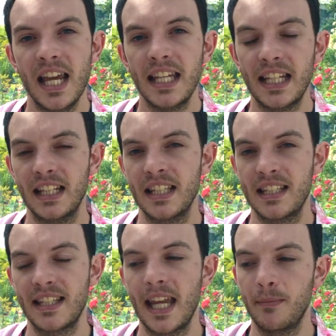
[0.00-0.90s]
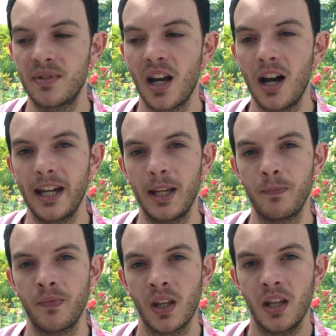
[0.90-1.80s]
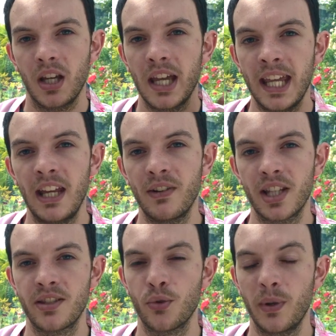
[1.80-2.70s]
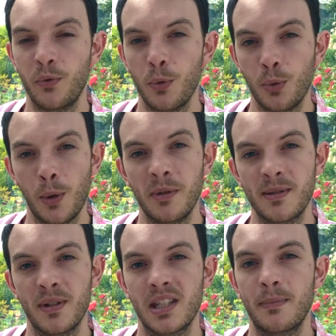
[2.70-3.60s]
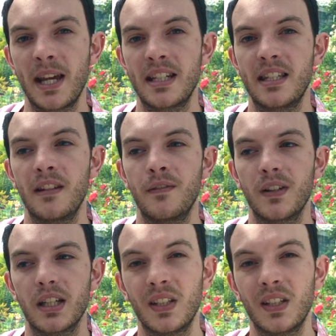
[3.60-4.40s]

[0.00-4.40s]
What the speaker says: Yet at the same time, hearing the story through a woman's perspective